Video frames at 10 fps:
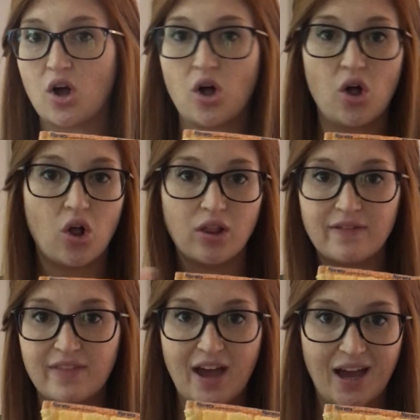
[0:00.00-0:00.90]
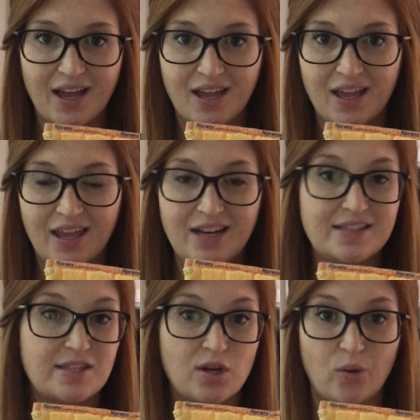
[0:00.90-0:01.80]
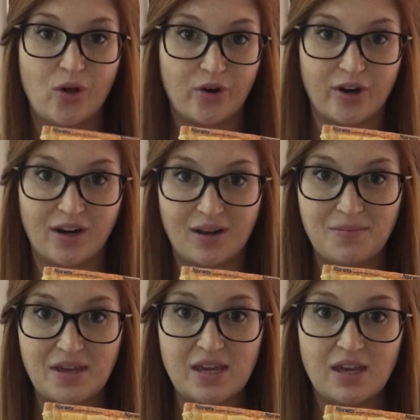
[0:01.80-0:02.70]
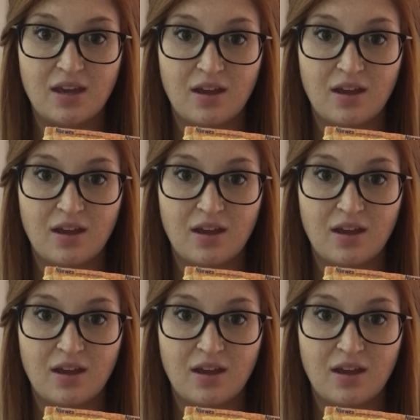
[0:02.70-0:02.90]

all of that, and it's no longer gonna be